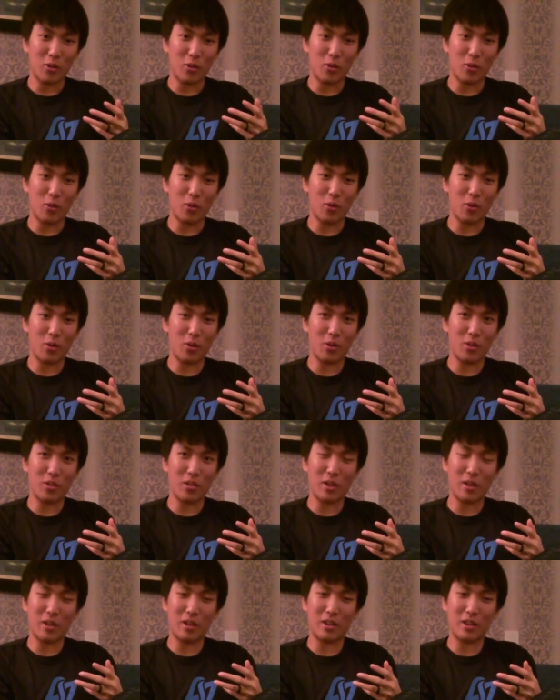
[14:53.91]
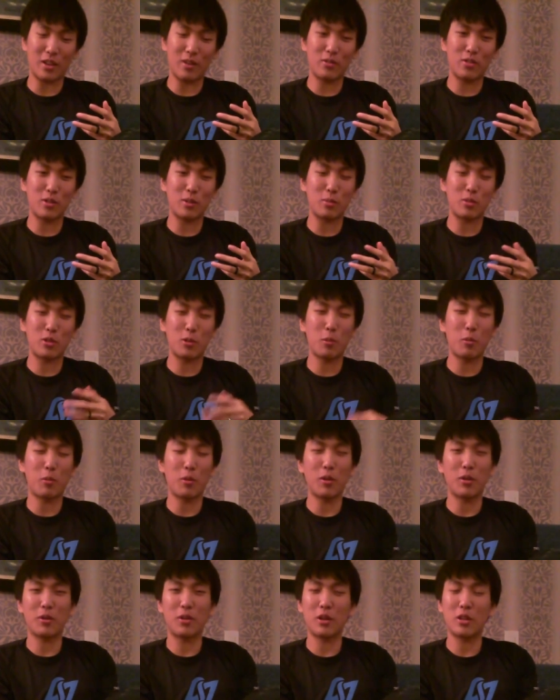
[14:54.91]
or they give some stupid
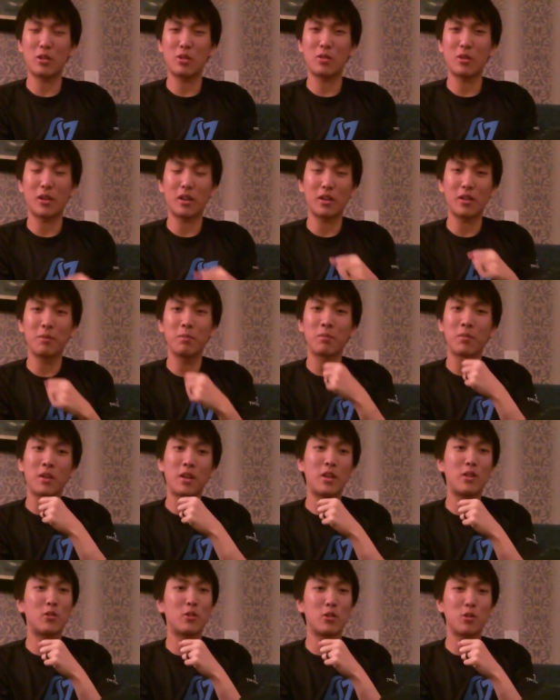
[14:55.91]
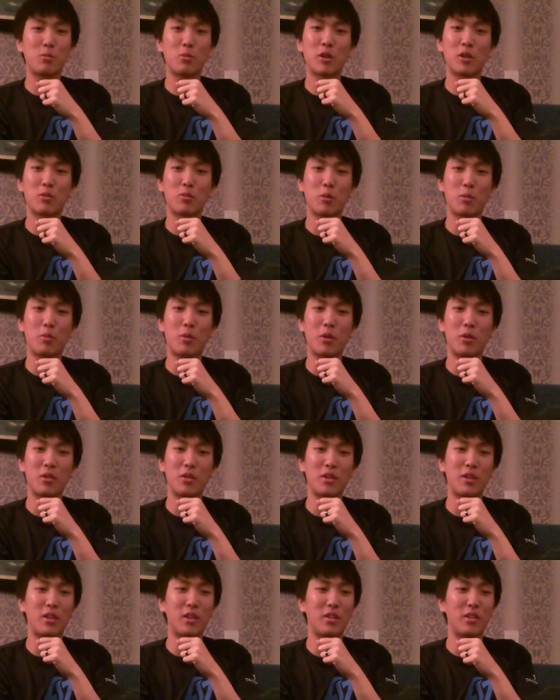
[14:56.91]
political answer like he's a respectable
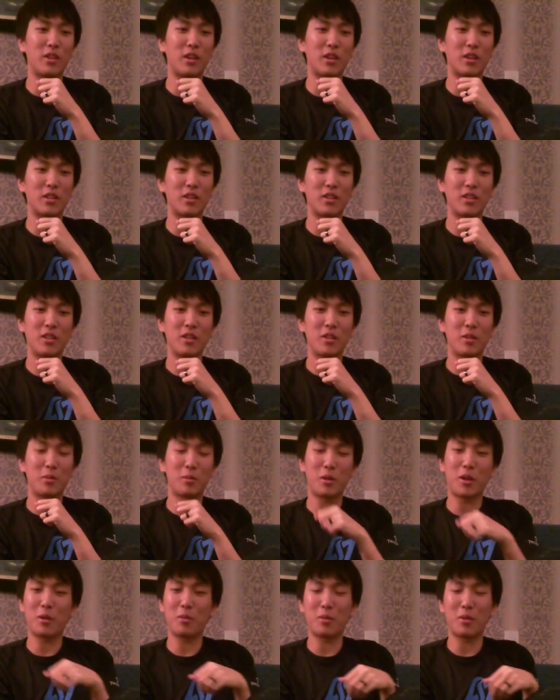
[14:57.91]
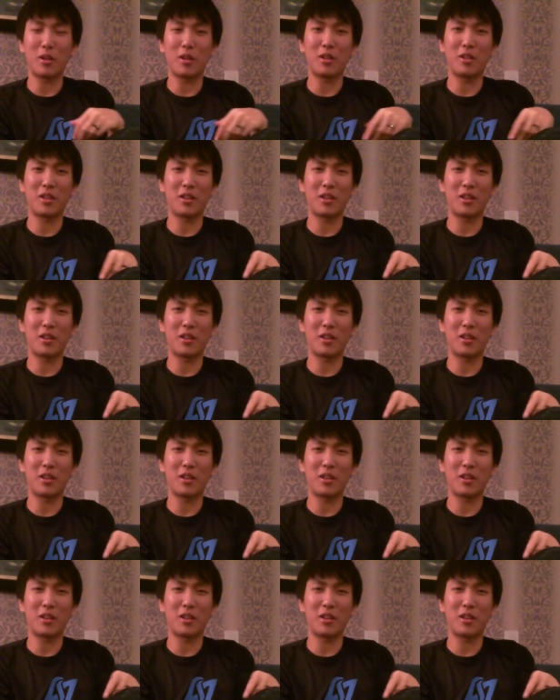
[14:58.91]
opponent and like blah blah.